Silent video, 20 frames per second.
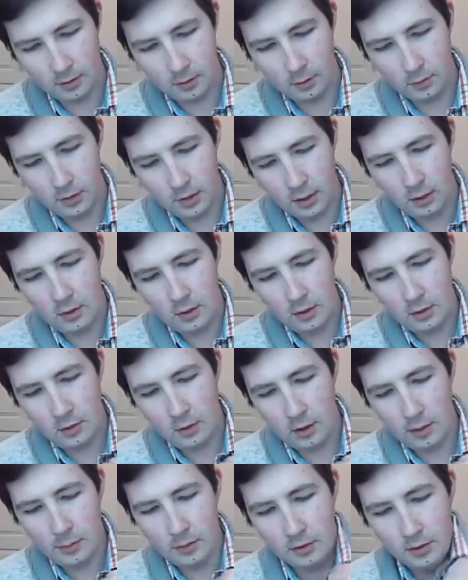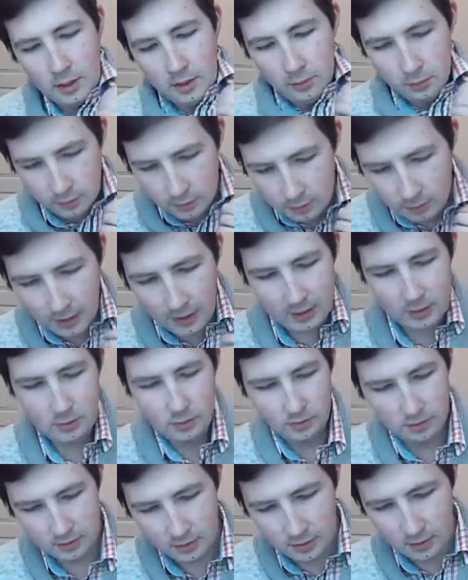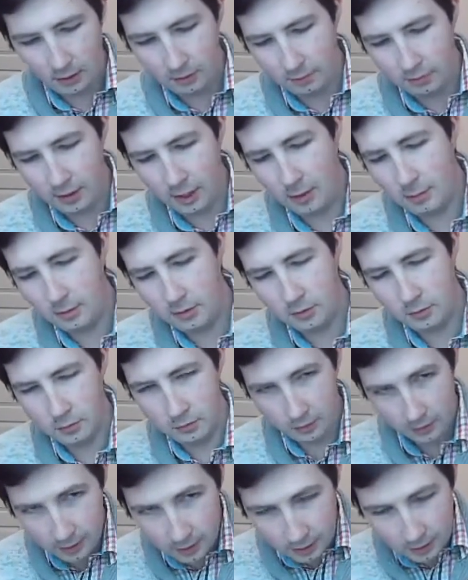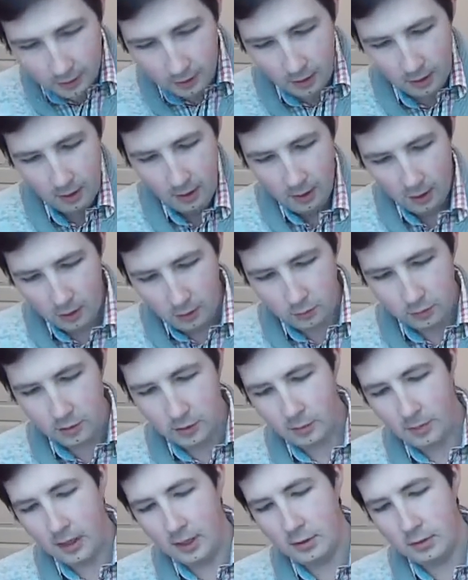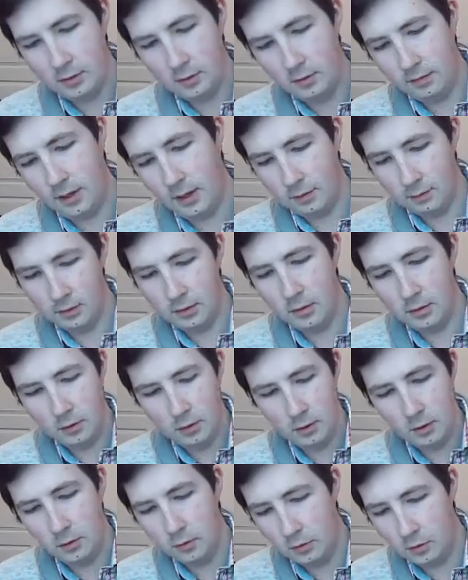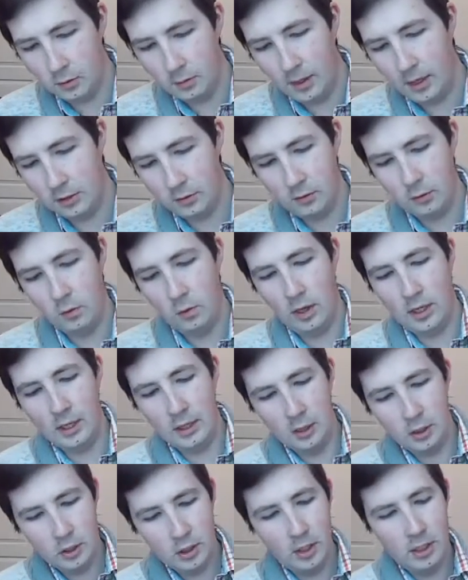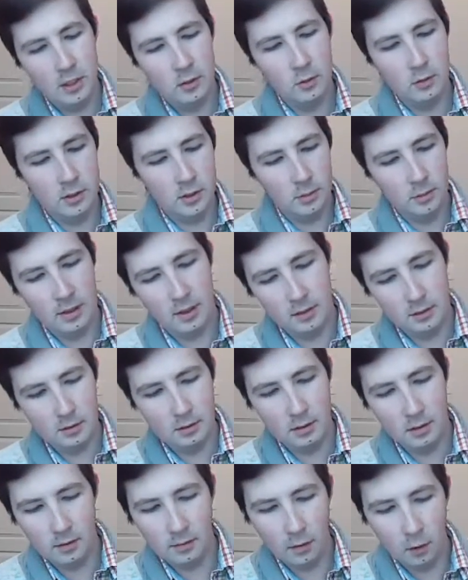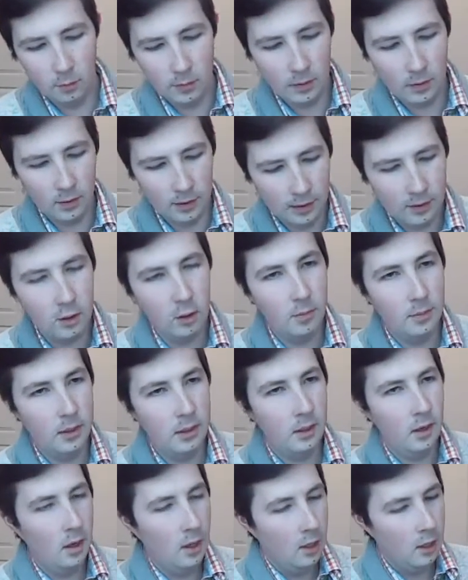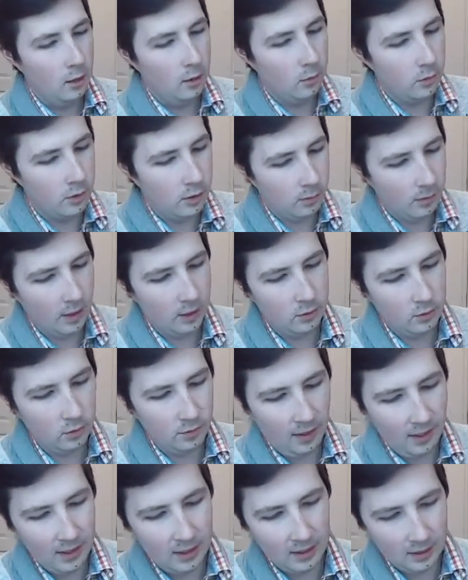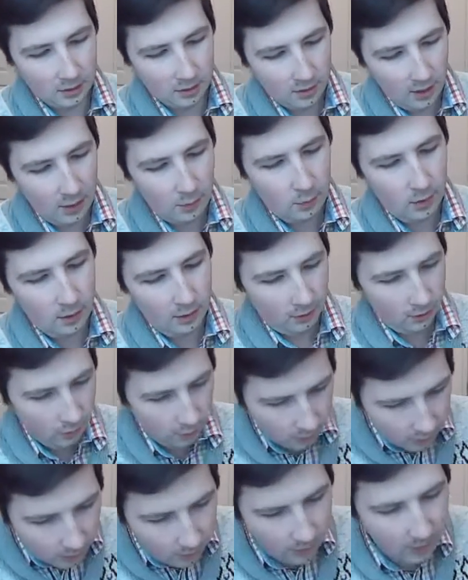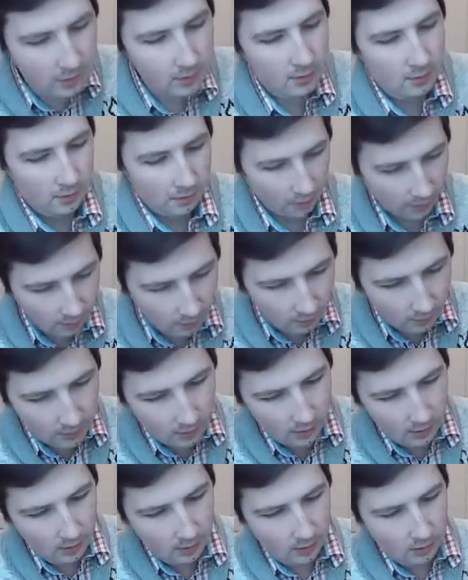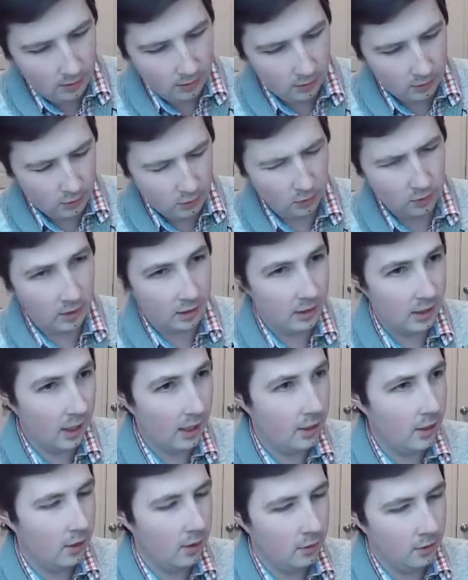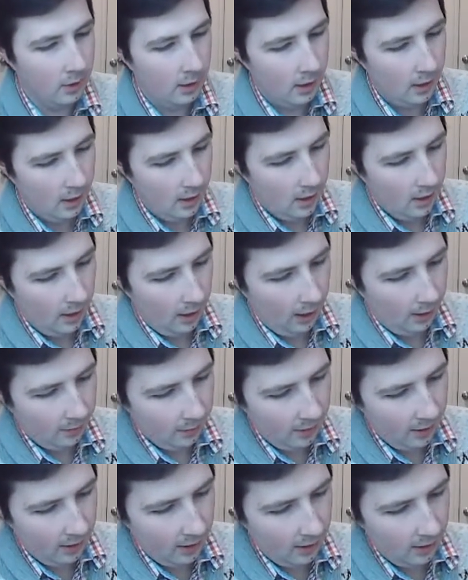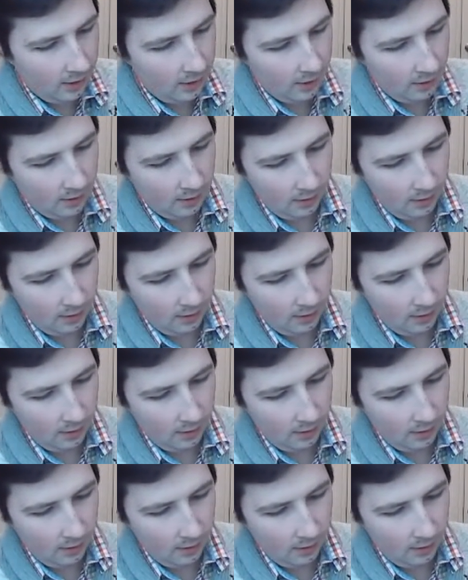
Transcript: So Yoda, who I believe was the master of Thame Cerulean, who was the master of Count Dooku, who was the master of Qui-Gon Jinn, who was the master of Obi-Wan Kenobi, who was the master of Anakin Skywalker, who was the master of Ahsoka Tano, and then,